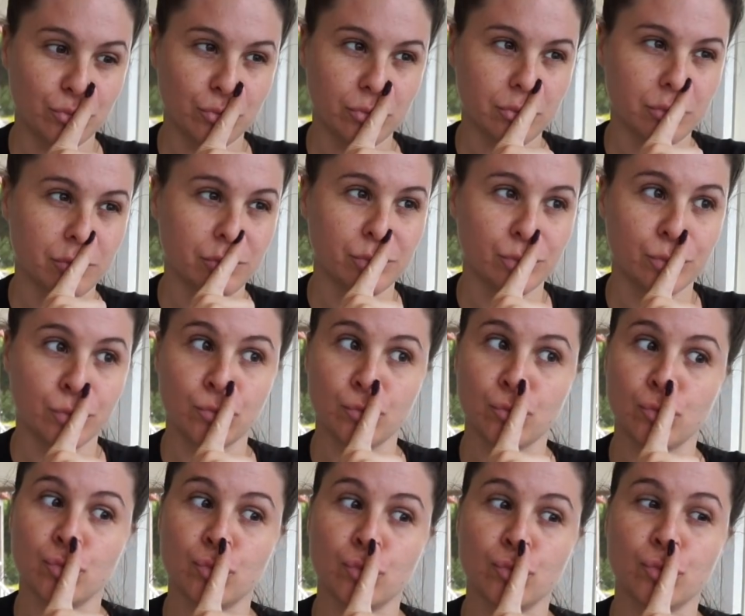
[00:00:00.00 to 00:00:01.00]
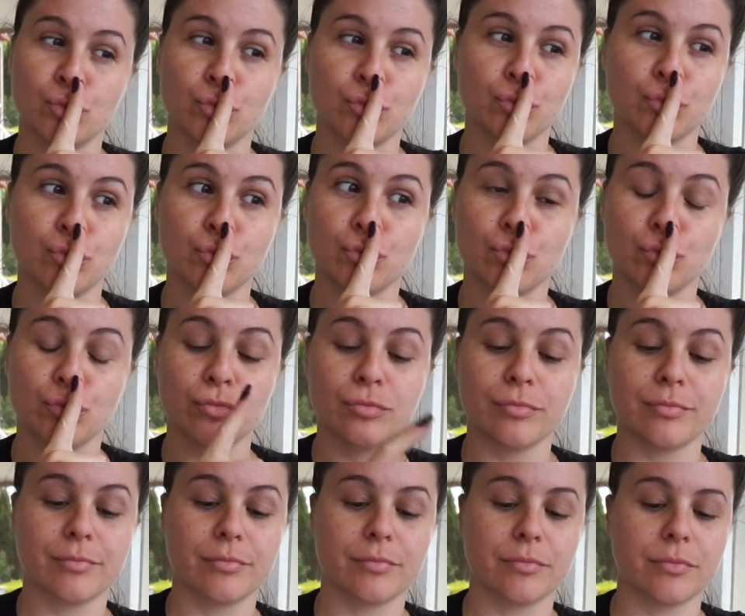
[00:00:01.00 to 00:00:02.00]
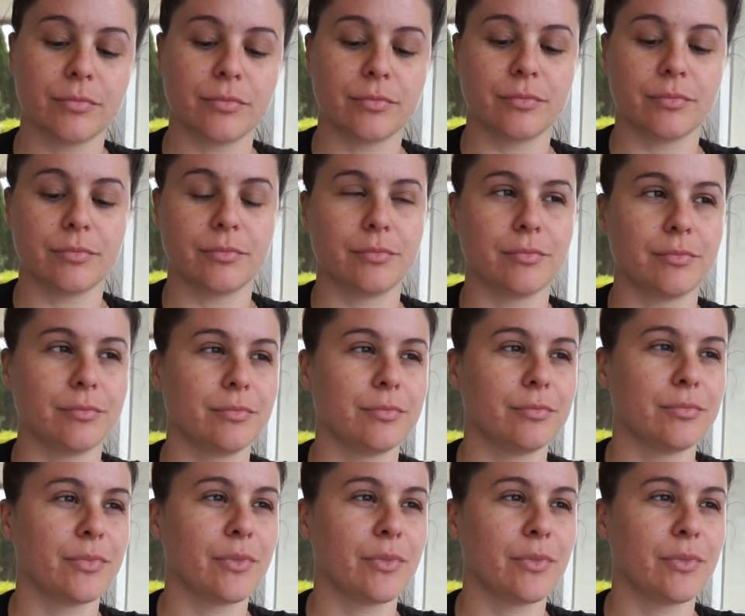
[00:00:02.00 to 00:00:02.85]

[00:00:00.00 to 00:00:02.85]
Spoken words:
Nothing is said.